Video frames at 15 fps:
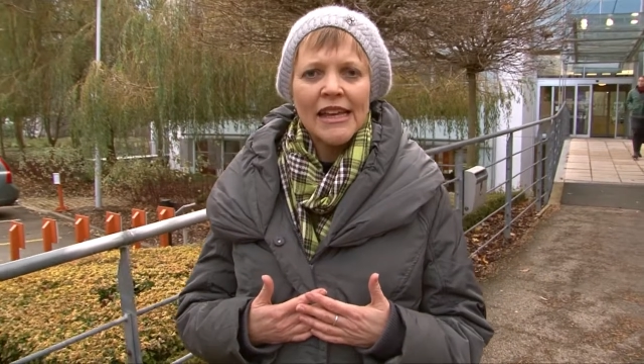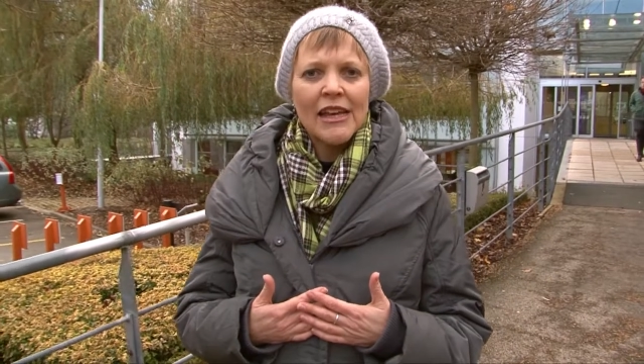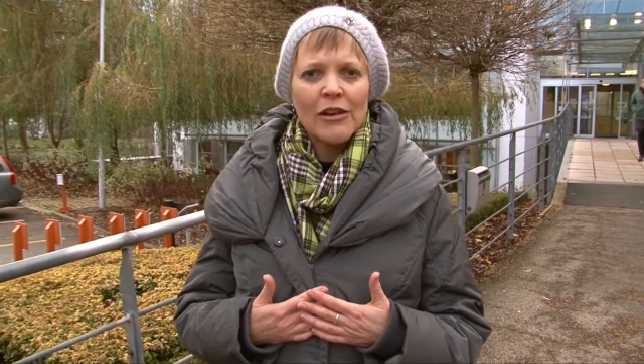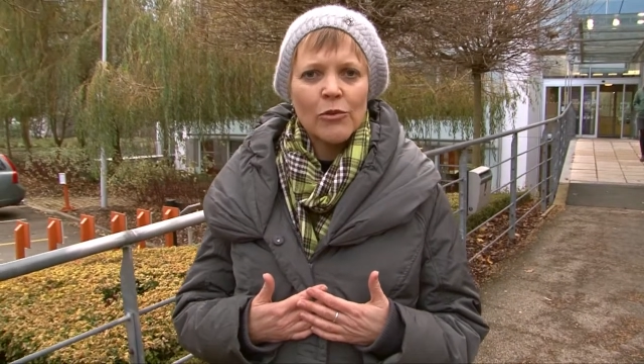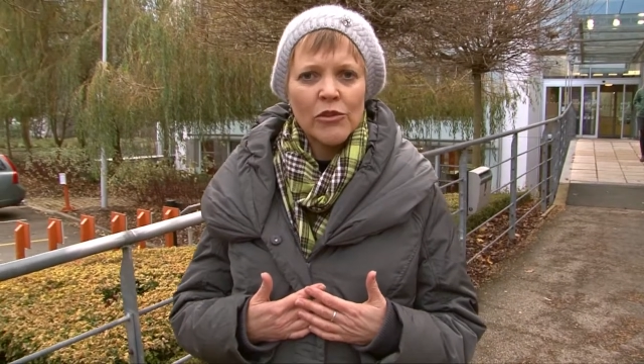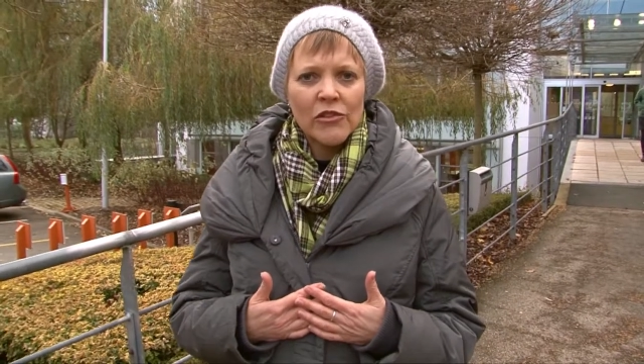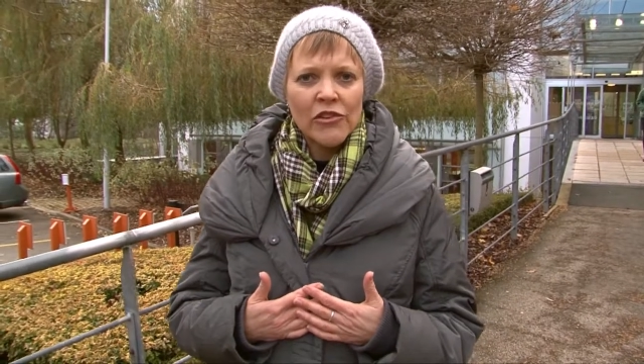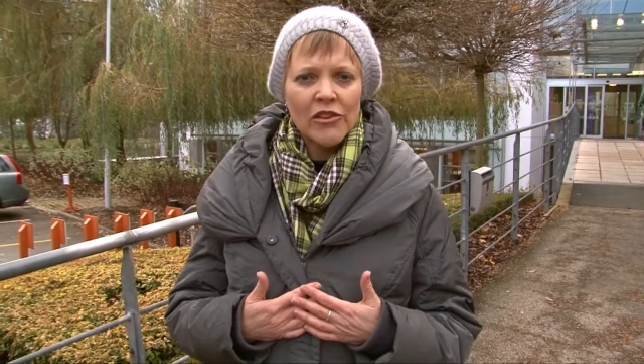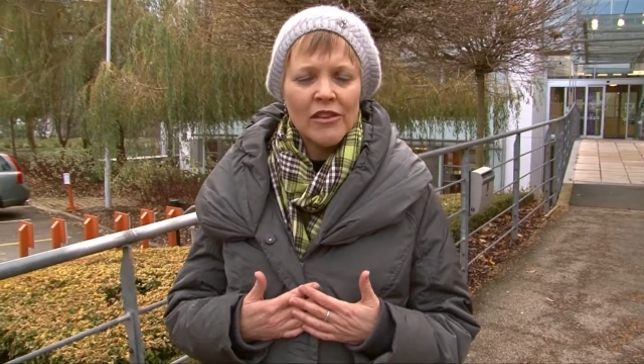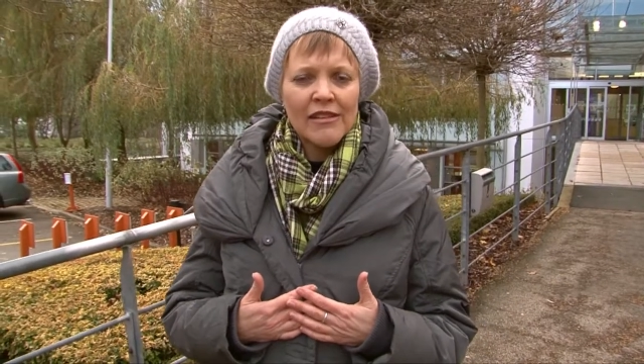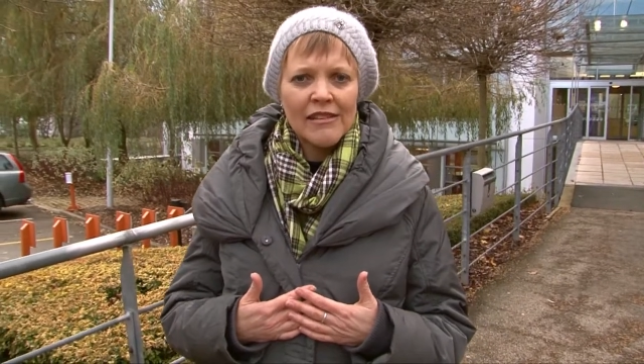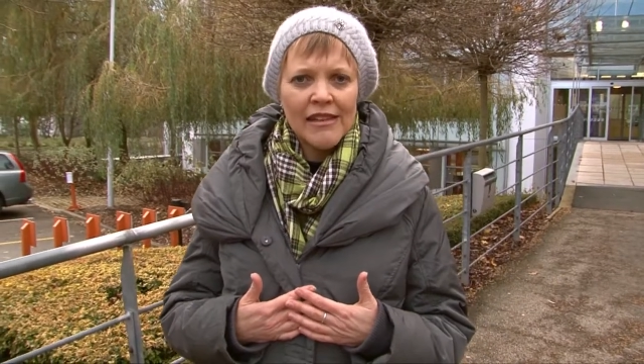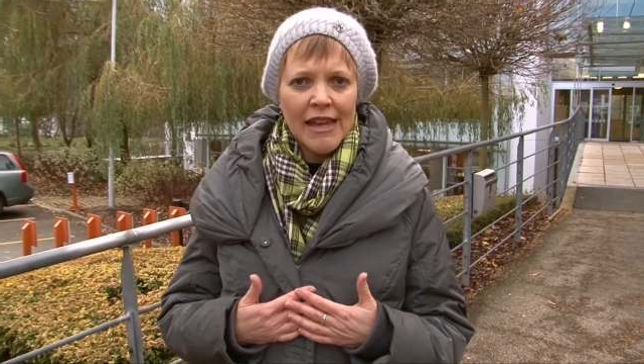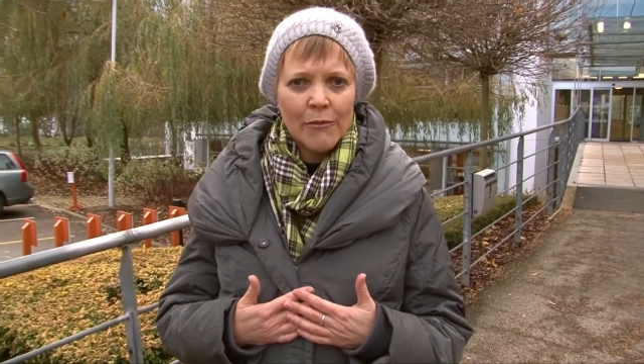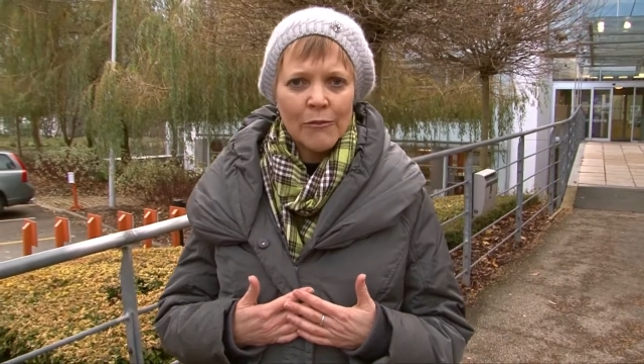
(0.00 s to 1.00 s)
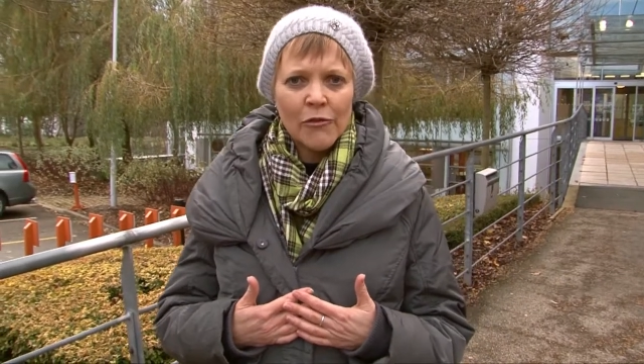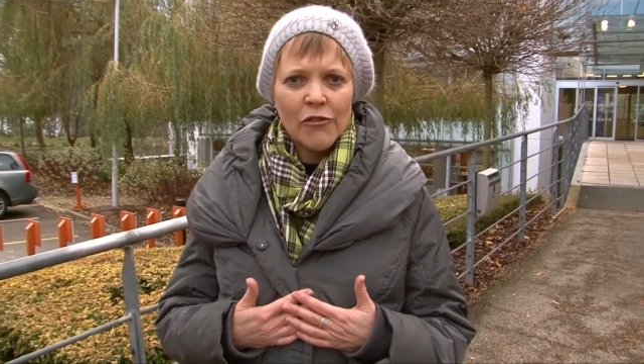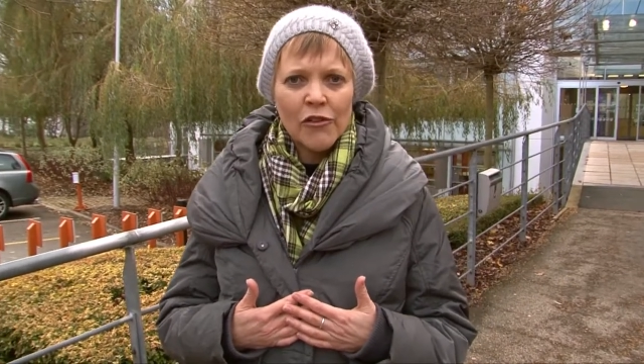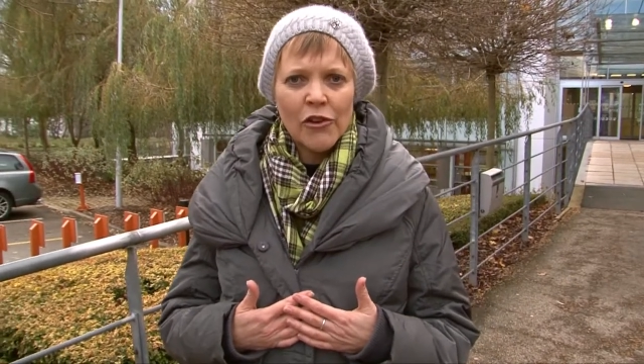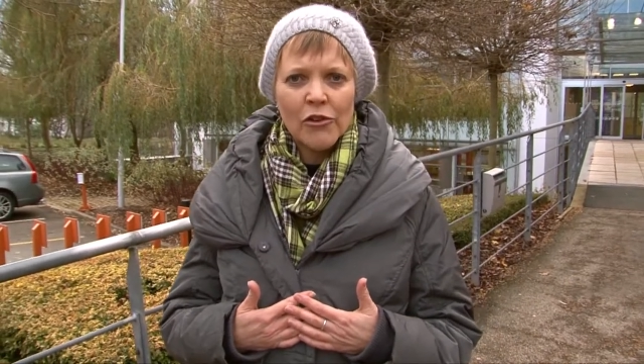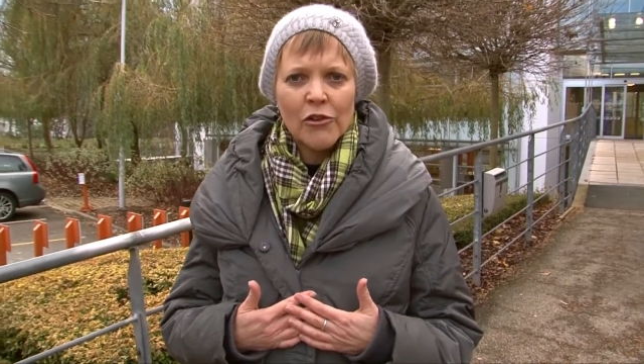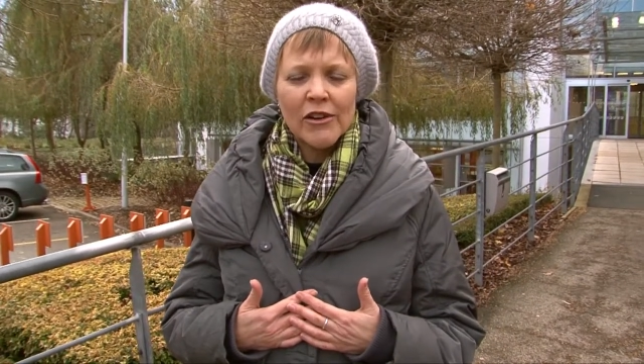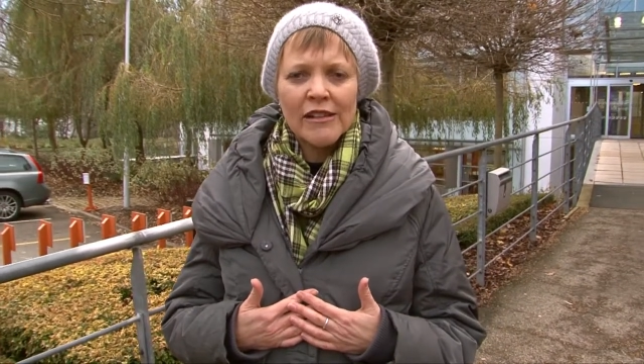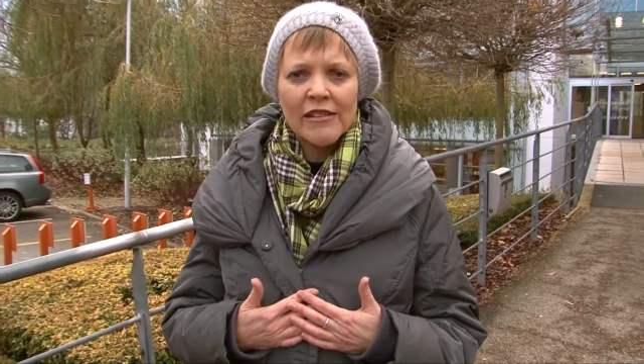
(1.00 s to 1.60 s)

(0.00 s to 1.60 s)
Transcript: It will do the same for your